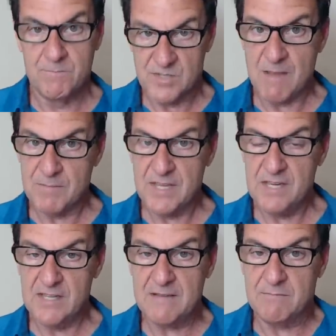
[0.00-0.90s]

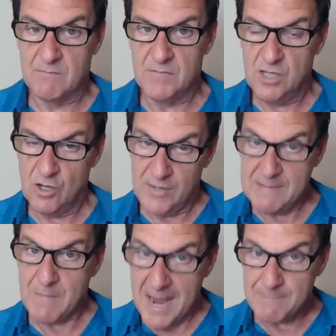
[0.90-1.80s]
something that, you know,
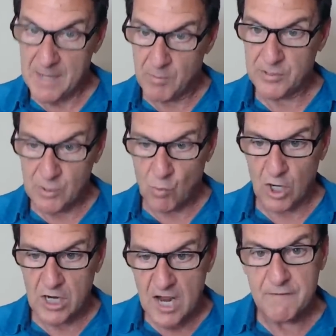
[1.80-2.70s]
he might be able to
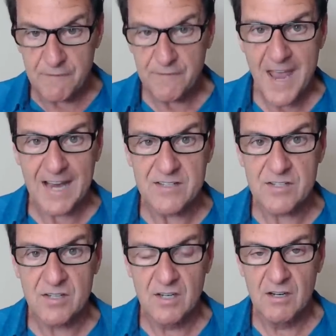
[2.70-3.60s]
work on and
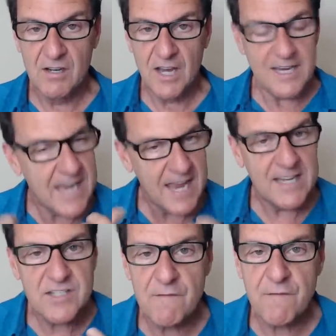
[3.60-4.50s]
fix.
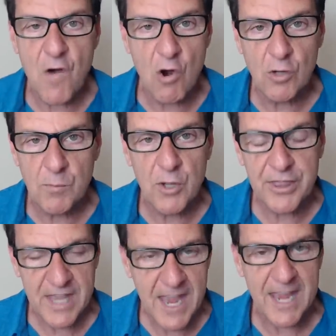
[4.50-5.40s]
Again, it's a vulnerable
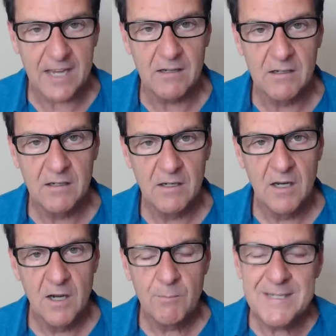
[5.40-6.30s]
thing.
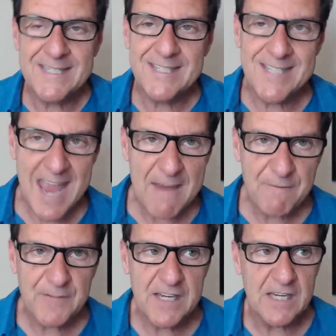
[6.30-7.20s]
But
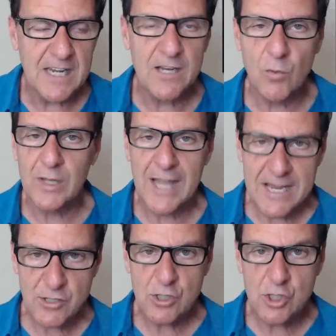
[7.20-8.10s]
safety in a
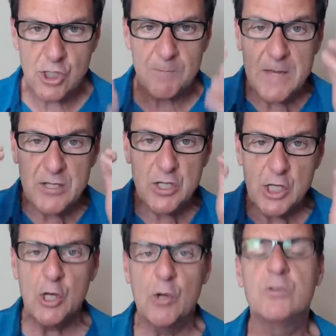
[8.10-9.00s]
relationship is
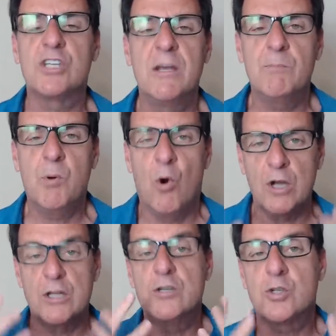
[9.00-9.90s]
hugely
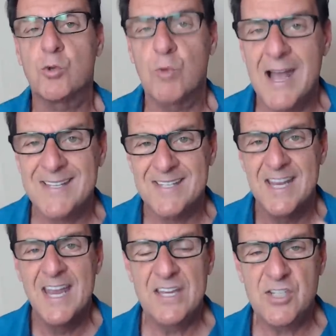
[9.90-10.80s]
important. Trust
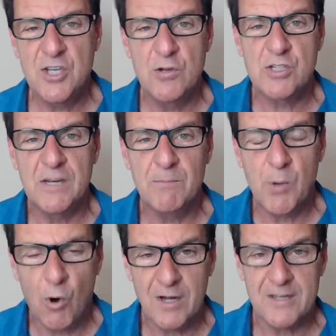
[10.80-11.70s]
is hugely
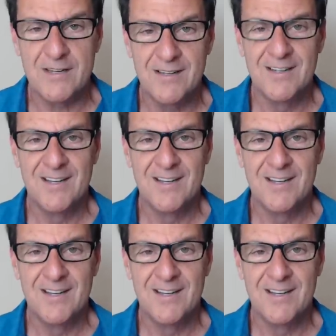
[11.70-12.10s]
important,